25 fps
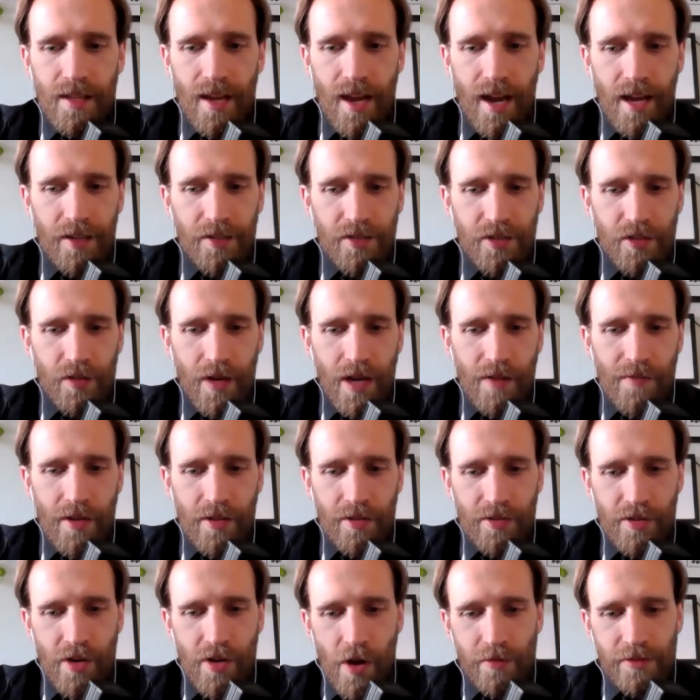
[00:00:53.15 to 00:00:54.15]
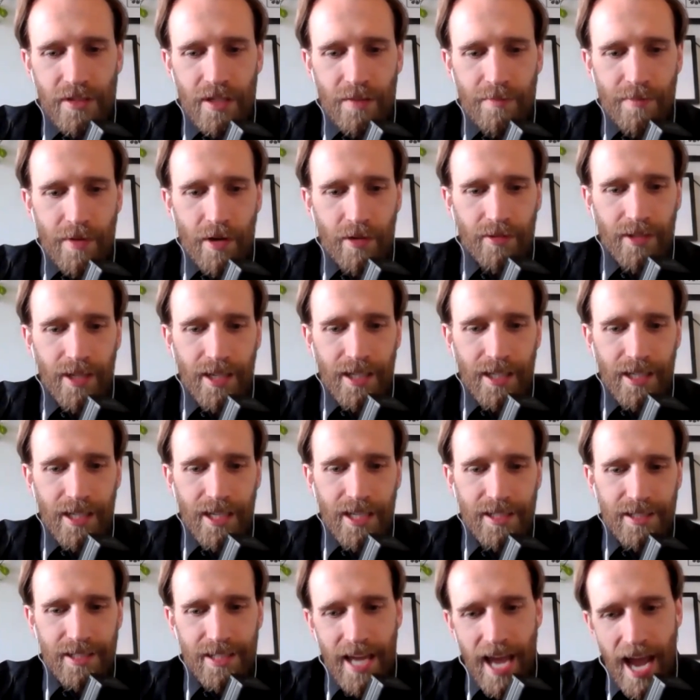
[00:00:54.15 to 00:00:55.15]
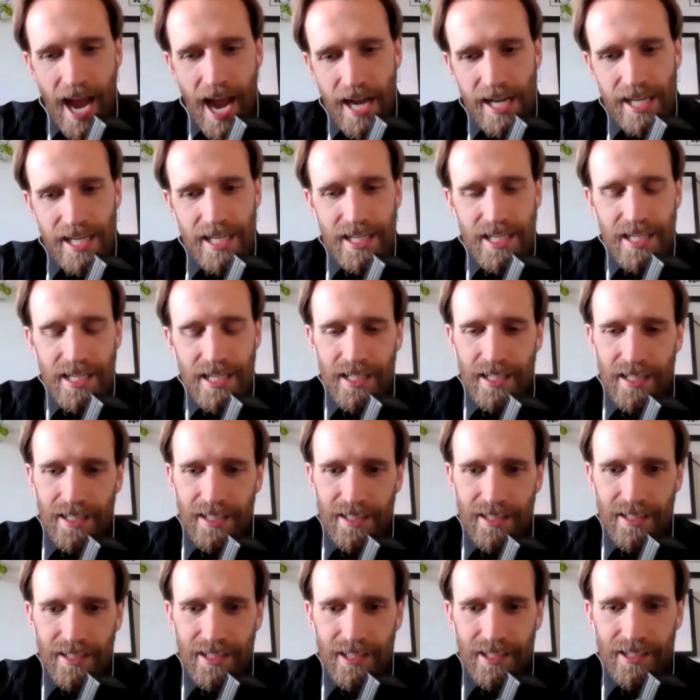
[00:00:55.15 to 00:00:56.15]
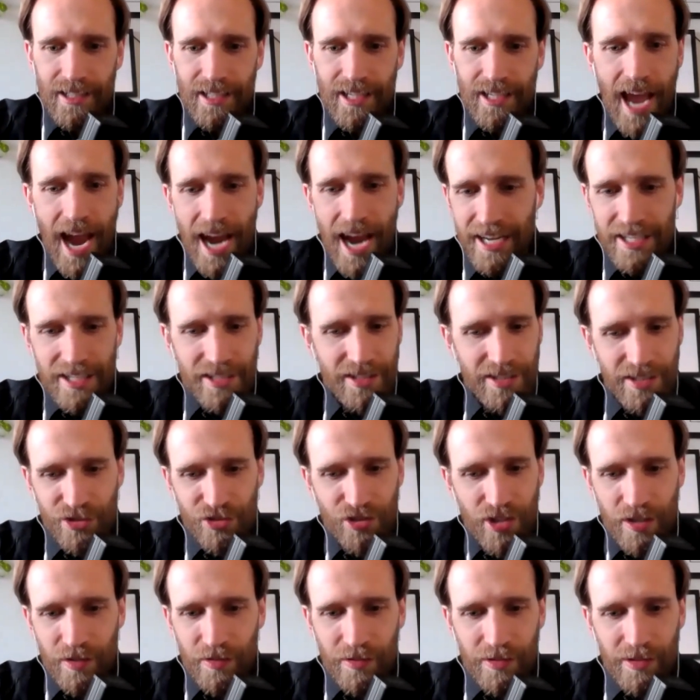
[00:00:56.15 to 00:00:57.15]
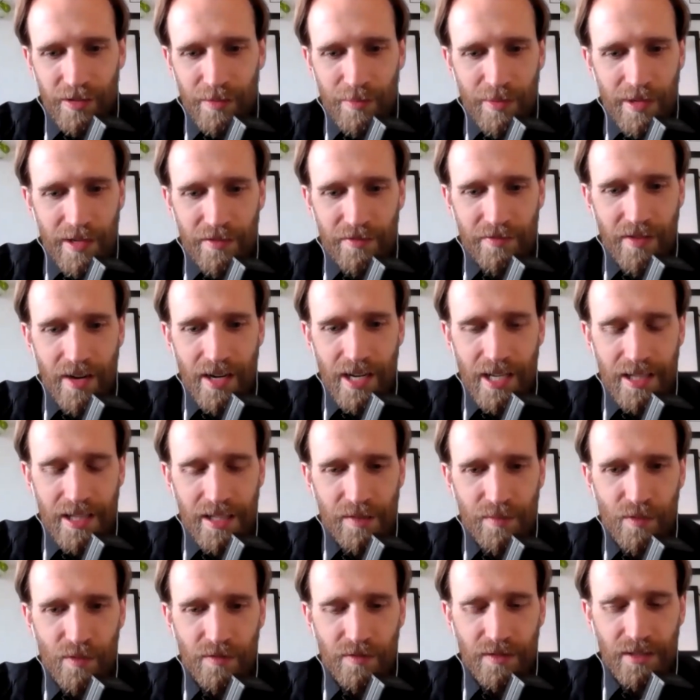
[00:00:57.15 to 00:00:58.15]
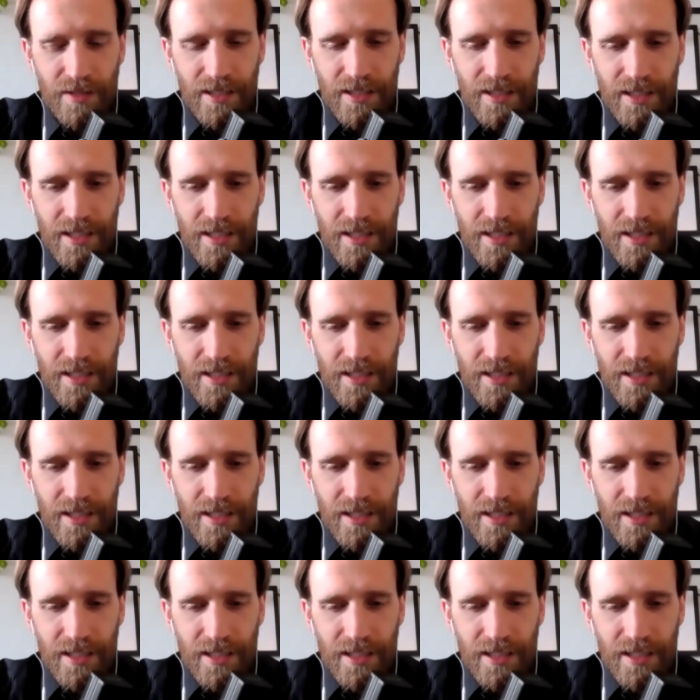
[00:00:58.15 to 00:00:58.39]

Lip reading: I have other notes about like his caddy, like the caddies in general are pretty funny in this movie.